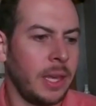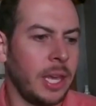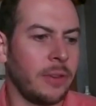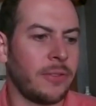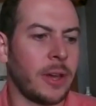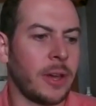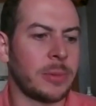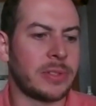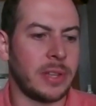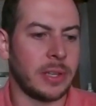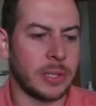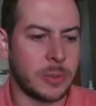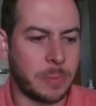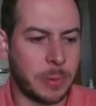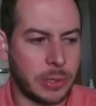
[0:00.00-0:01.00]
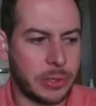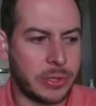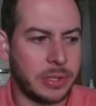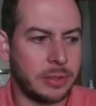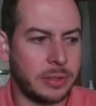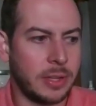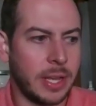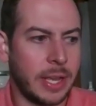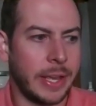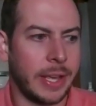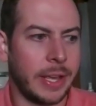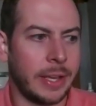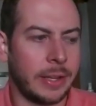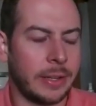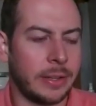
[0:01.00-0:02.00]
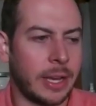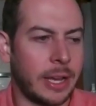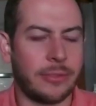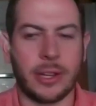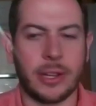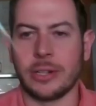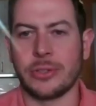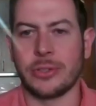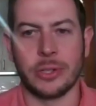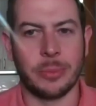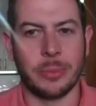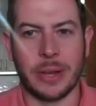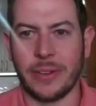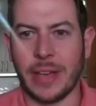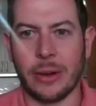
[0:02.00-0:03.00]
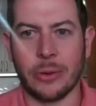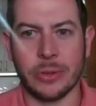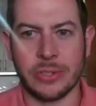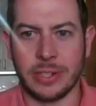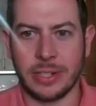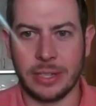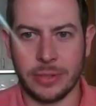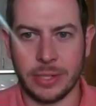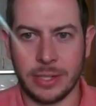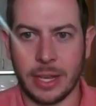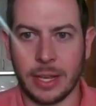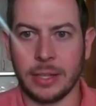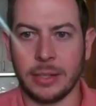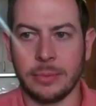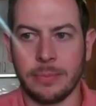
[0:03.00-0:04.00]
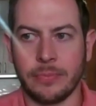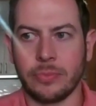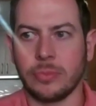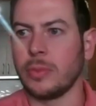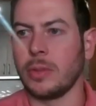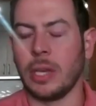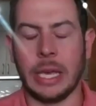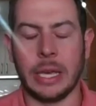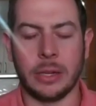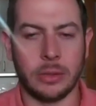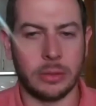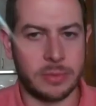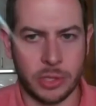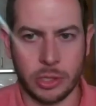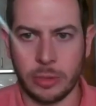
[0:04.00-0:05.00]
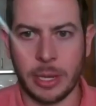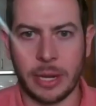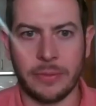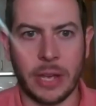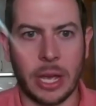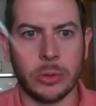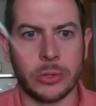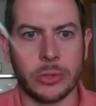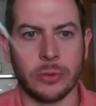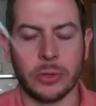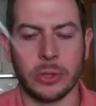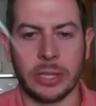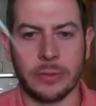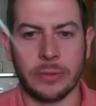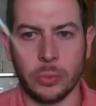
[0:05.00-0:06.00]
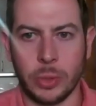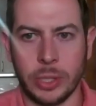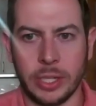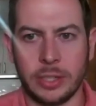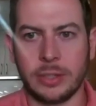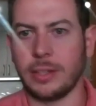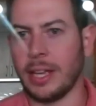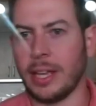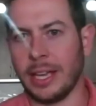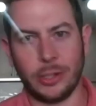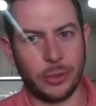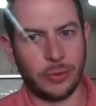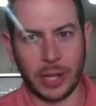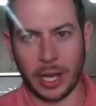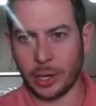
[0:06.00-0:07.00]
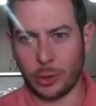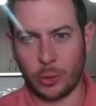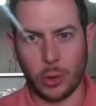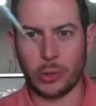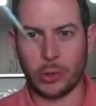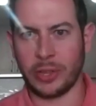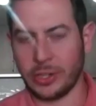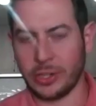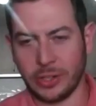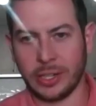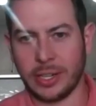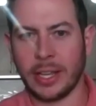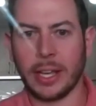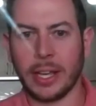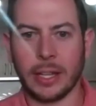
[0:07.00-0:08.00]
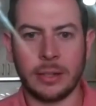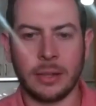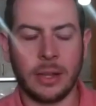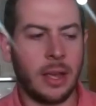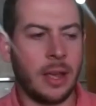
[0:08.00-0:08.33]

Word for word: if I'm a salesperson and I've got a certain amount of hours in a given day and certain amount of hours over a given week, and you've got a quota that you need to hit,